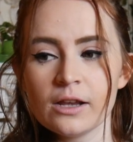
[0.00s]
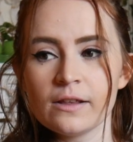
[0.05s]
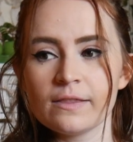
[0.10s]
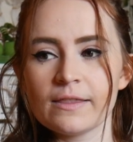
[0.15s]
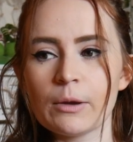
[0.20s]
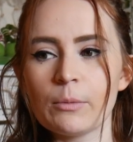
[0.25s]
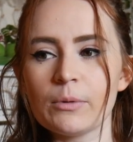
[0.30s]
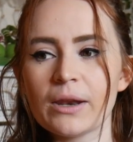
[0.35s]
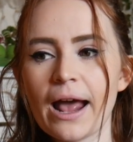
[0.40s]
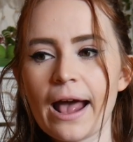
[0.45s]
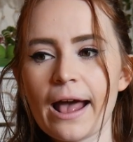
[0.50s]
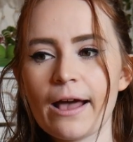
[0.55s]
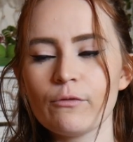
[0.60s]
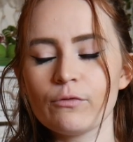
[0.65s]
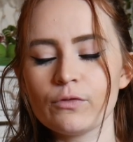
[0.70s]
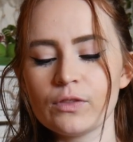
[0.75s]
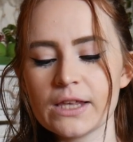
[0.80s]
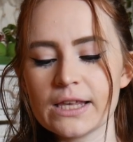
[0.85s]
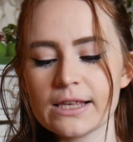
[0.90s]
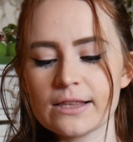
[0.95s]
they would
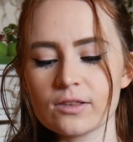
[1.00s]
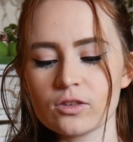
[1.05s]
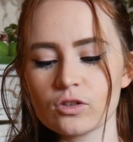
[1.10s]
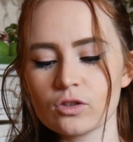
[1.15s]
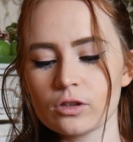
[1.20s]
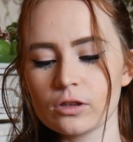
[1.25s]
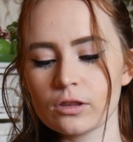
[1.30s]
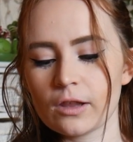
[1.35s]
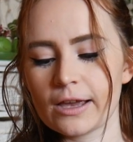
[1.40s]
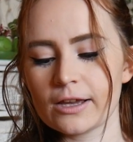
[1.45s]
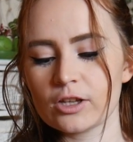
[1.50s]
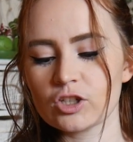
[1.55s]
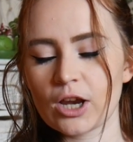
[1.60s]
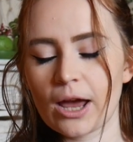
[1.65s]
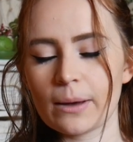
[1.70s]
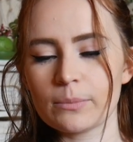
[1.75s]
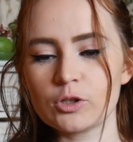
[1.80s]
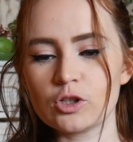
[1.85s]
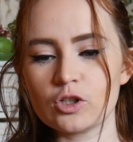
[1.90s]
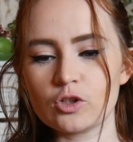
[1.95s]
have these like
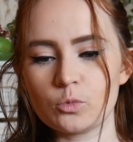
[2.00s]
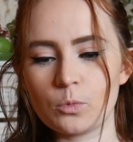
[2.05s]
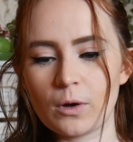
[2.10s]
chapters